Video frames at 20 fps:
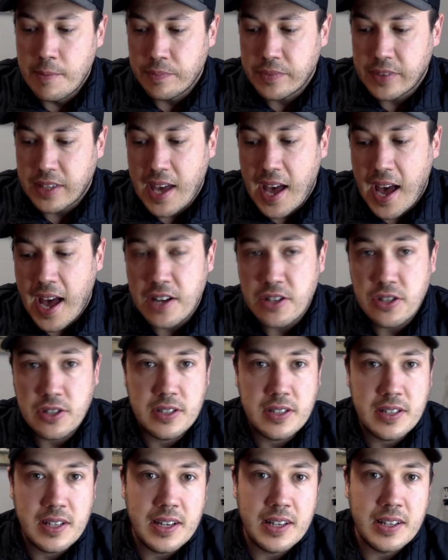cash
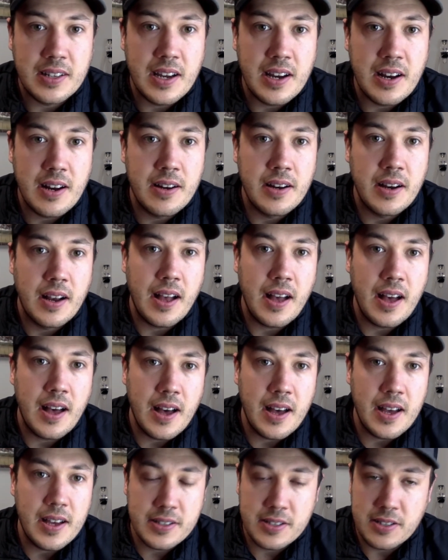sitting there,
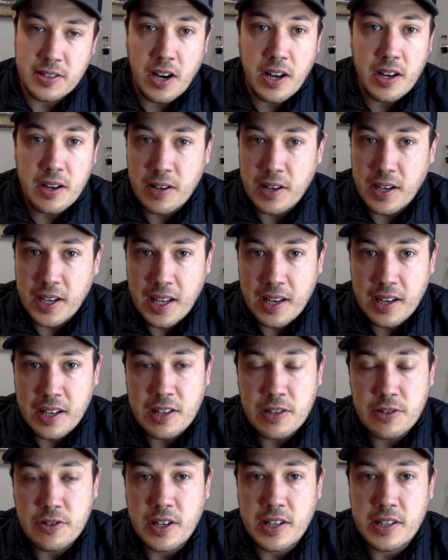it's not earning any
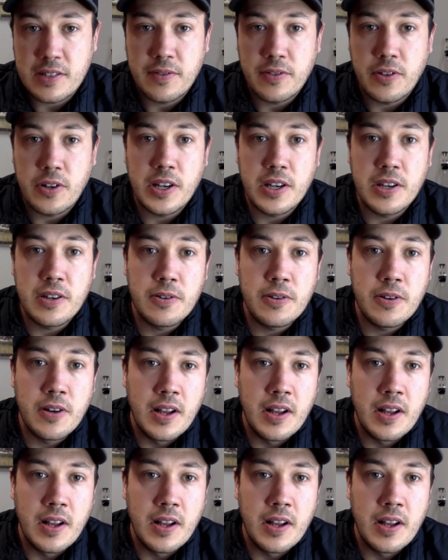interest for you.